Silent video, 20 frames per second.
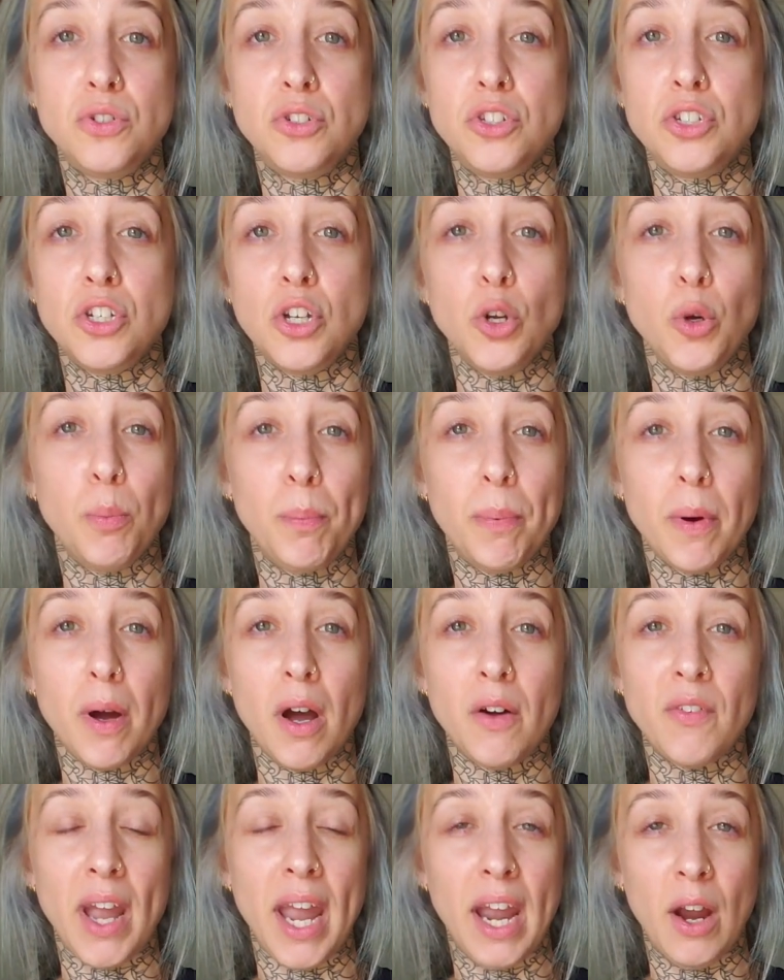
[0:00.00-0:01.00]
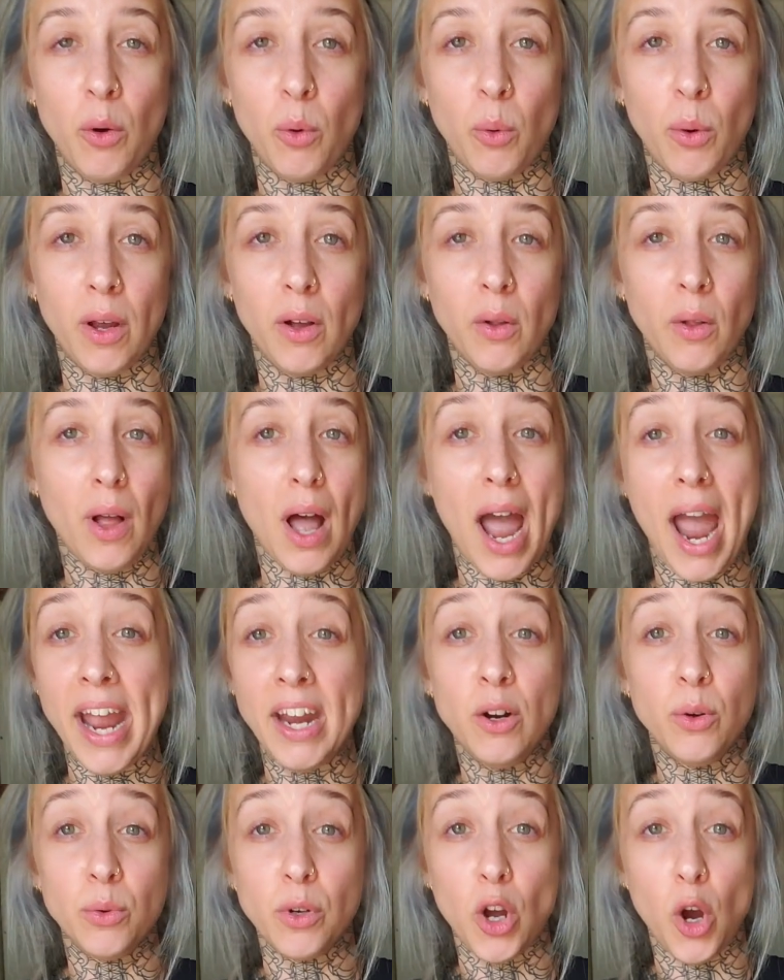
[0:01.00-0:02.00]
dupe of a hair oil.
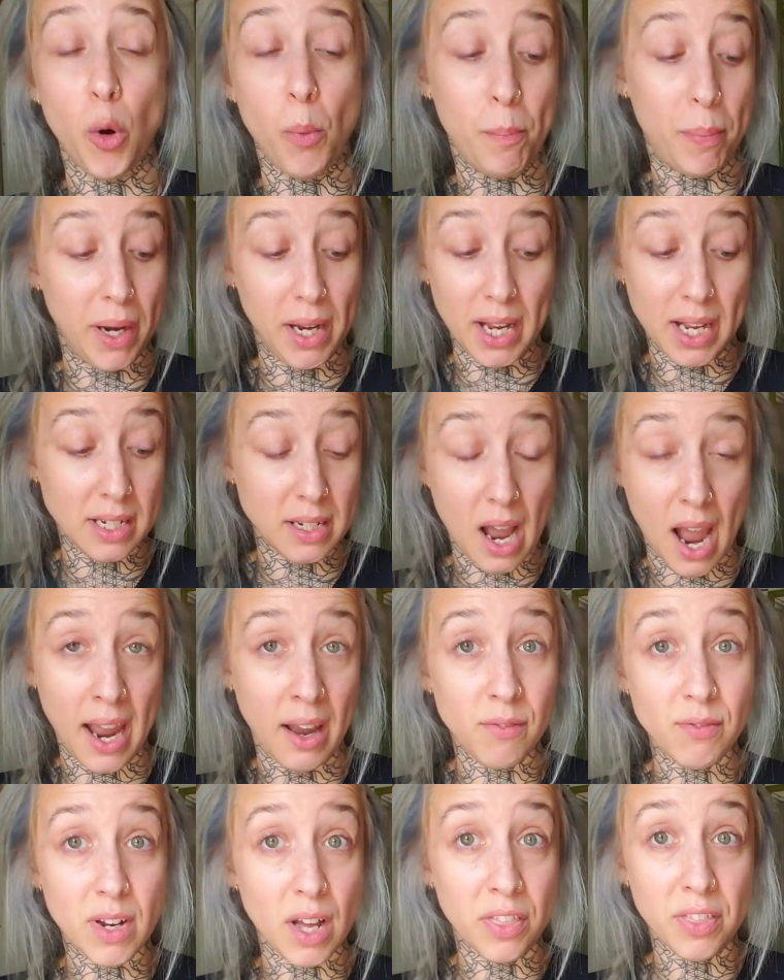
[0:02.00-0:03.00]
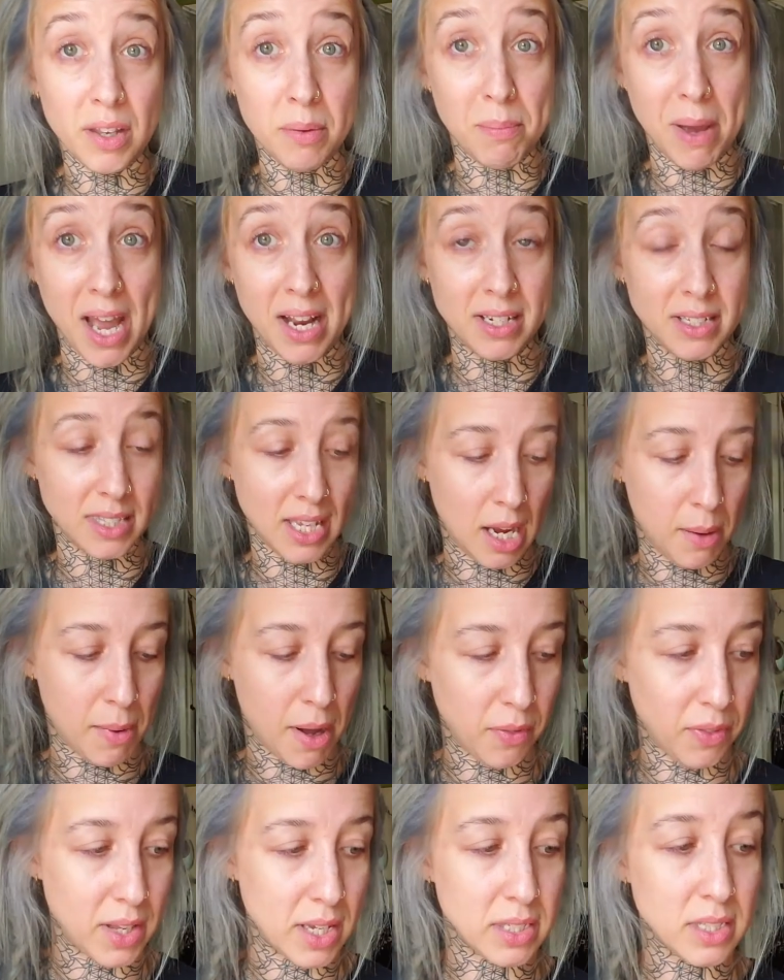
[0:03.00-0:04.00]
I don't know, but I have nothing bad to say
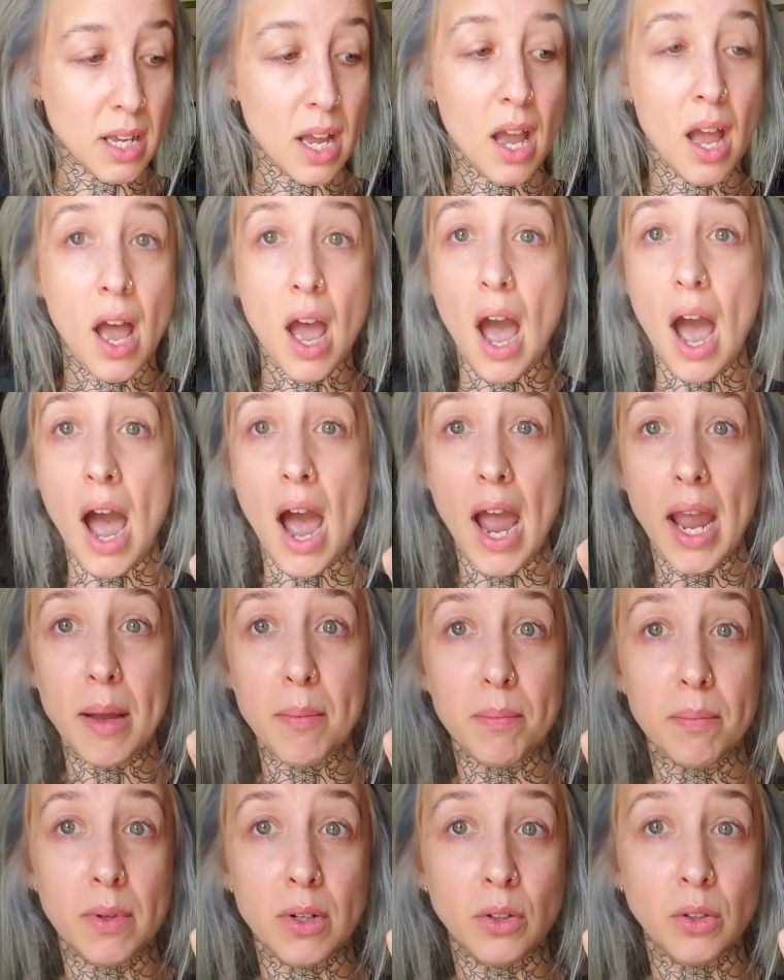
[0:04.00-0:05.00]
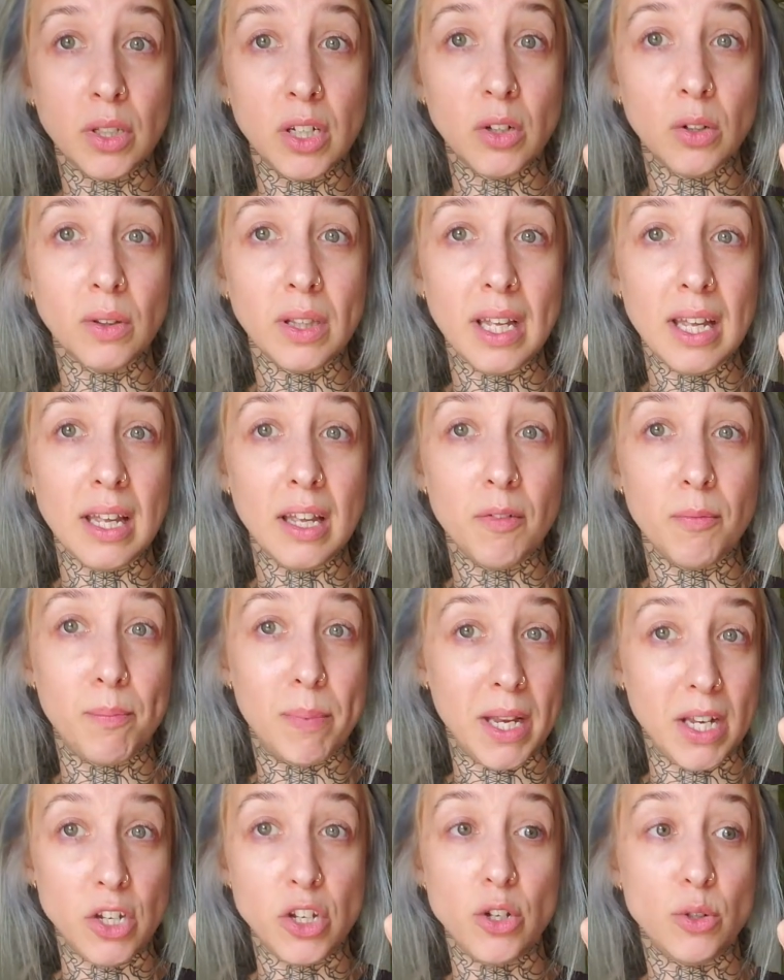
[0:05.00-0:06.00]
about this. I'm clearly
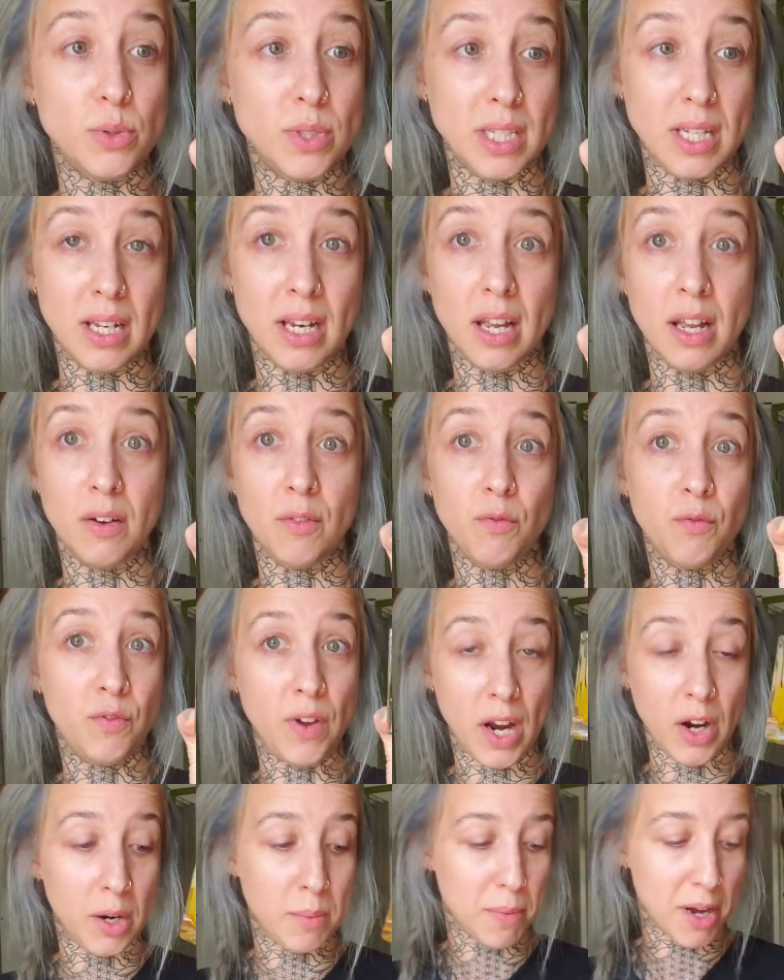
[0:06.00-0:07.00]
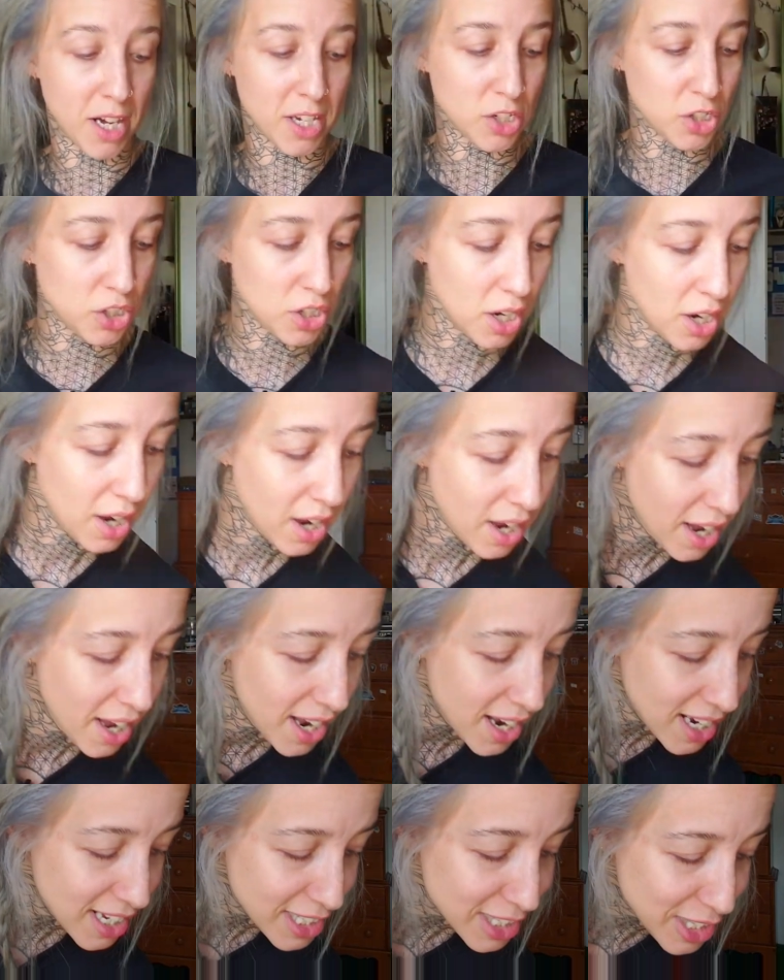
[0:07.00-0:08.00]
been using it very much.
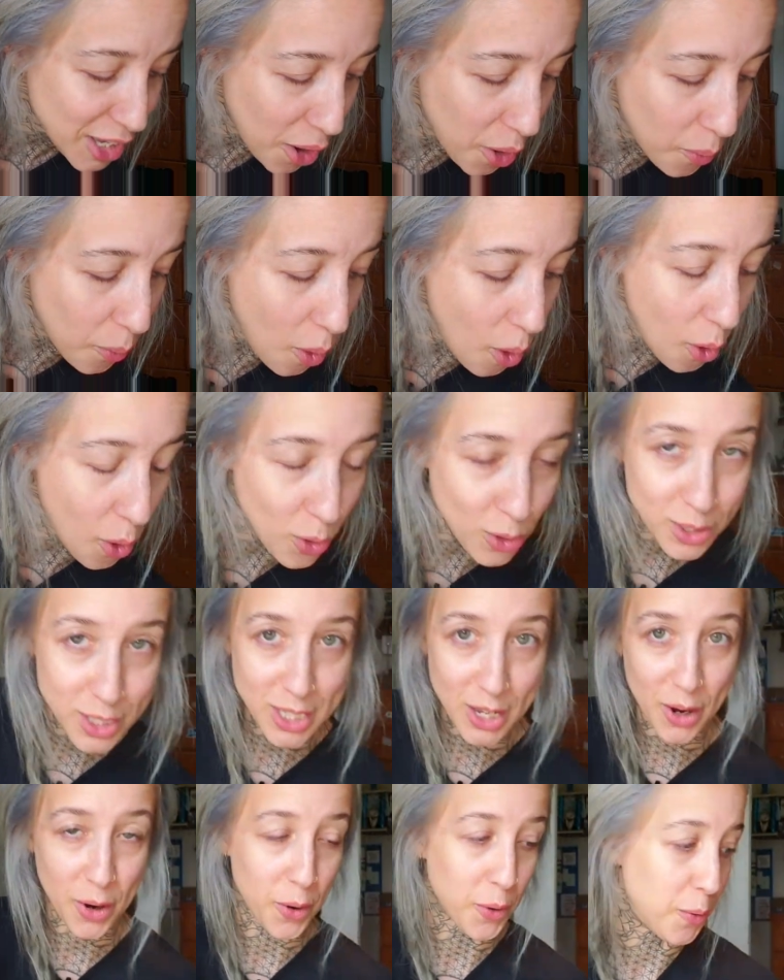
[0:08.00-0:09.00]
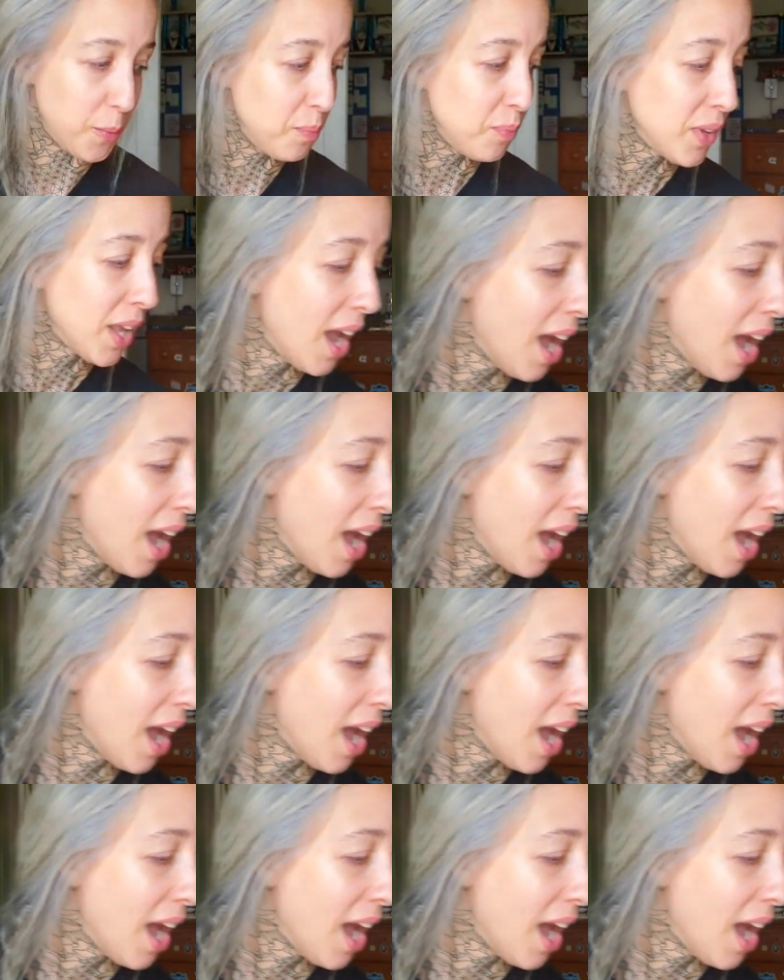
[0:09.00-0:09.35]
So also,